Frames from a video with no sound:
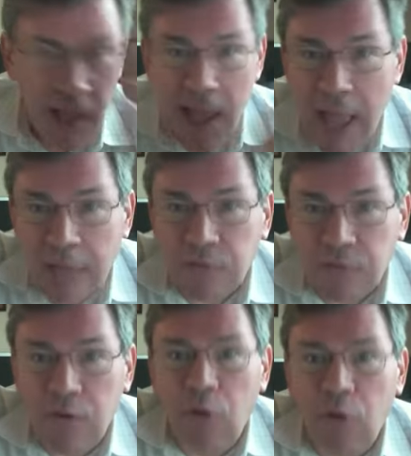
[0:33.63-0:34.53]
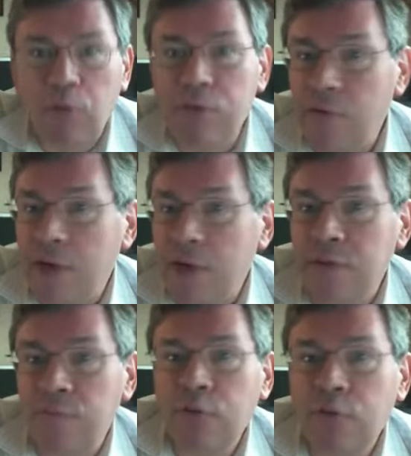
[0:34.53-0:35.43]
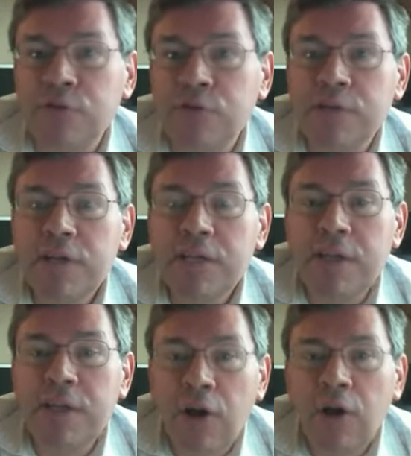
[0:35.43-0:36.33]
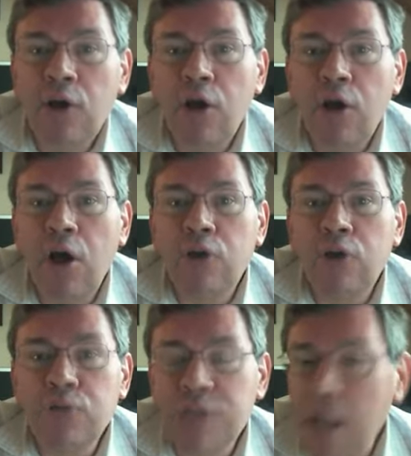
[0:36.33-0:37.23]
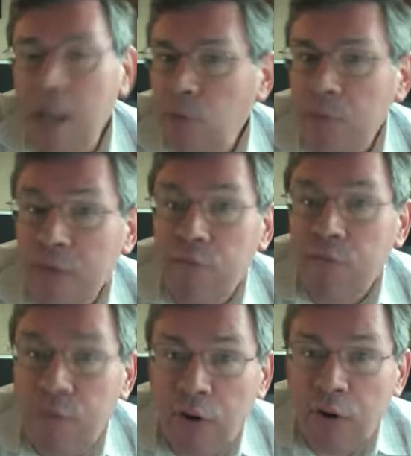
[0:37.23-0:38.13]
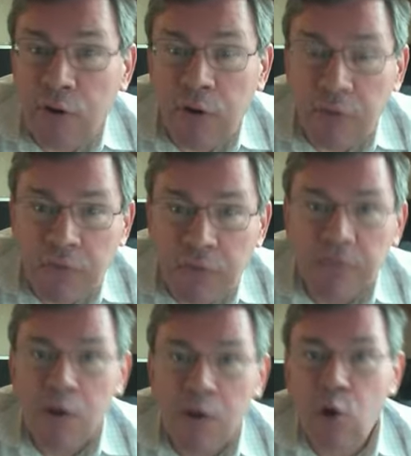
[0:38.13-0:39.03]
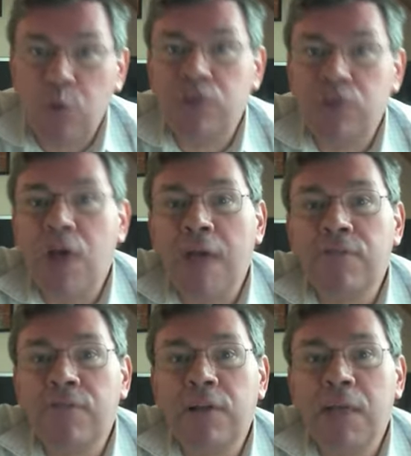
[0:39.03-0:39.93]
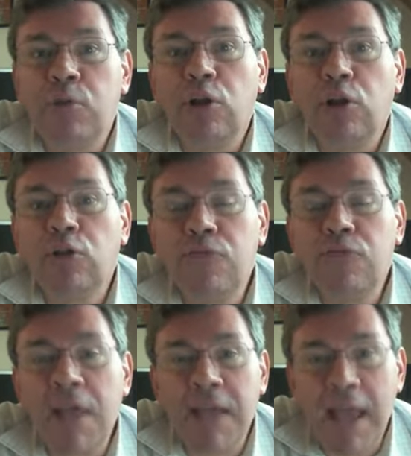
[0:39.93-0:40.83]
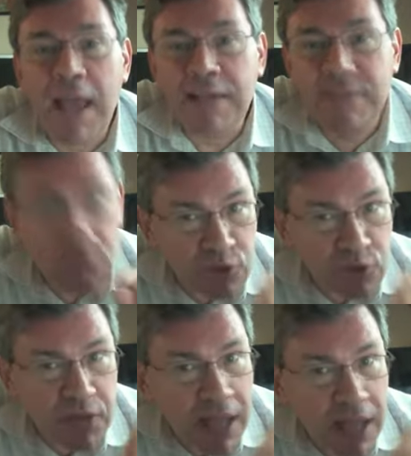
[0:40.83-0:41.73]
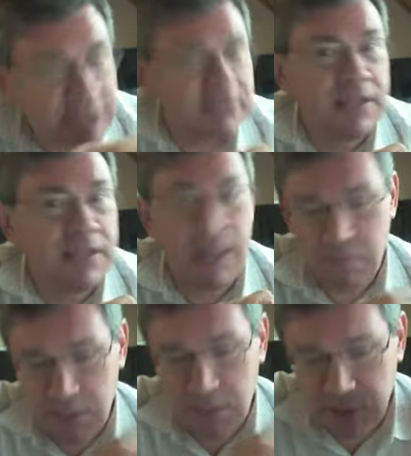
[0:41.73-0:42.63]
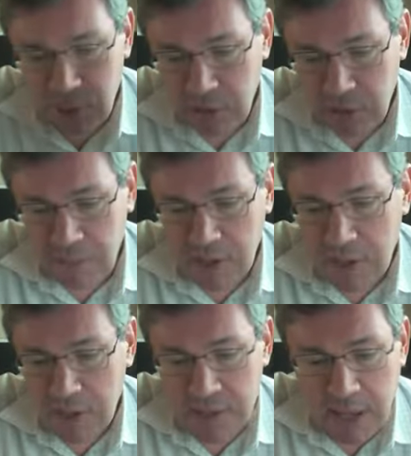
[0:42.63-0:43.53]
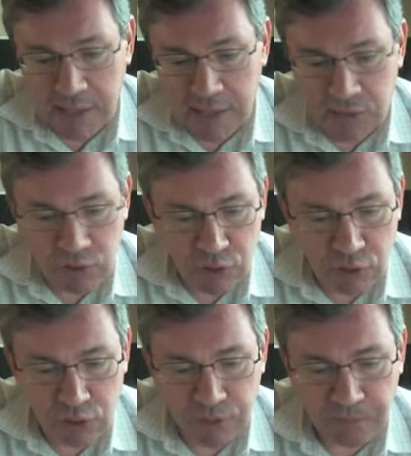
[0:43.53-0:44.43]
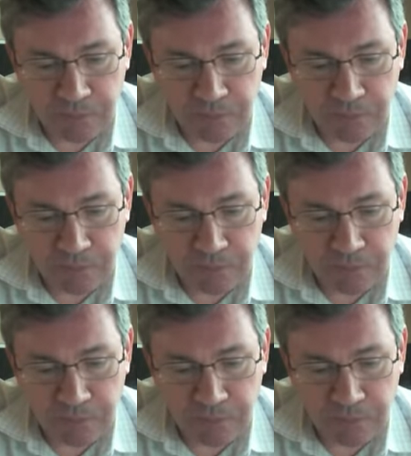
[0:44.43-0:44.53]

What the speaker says: And so in the first year, UCL will make 4 courses which have the label Louvain X. So the X at the end means it's part of the edX consortium.